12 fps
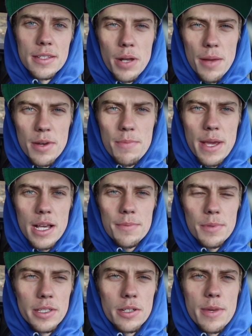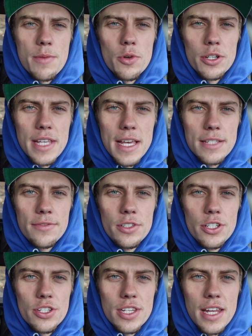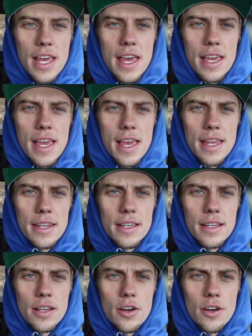But I'm gonna pick up a little bit more test footage today and uh,